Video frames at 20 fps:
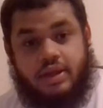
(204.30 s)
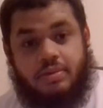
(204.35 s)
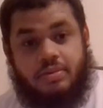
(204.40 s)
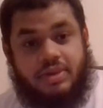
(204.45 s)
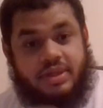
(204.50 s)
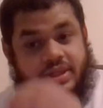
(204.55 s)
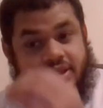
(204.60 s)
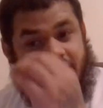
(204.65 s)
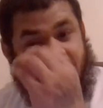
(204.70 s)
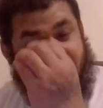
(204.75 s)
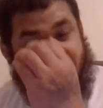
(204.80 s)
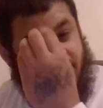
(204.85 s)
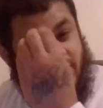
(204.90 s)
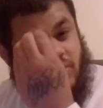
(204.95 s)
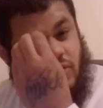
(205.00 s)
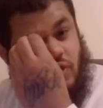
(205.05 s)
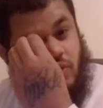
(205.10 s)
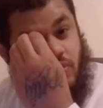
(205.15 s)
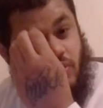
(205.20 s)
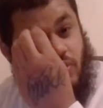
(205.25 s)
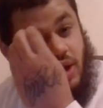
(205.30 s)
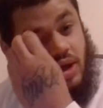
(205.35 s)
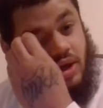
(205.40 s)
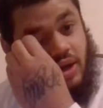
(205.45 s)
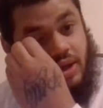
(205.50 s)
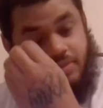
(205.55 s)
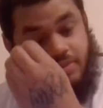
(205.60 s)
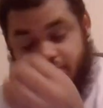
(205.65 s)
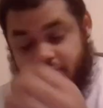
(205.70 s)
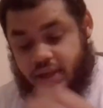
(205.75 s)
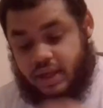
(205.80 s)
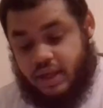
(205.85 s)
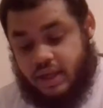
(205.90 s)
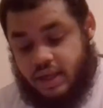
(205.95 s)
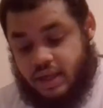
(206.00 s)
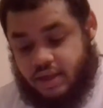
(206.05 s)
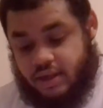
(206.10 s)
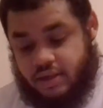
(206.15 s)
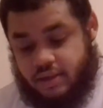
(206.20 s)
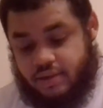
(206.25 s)
Number 7, Joel
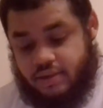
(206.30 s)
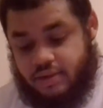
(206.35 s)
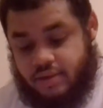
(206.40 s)
Embiid.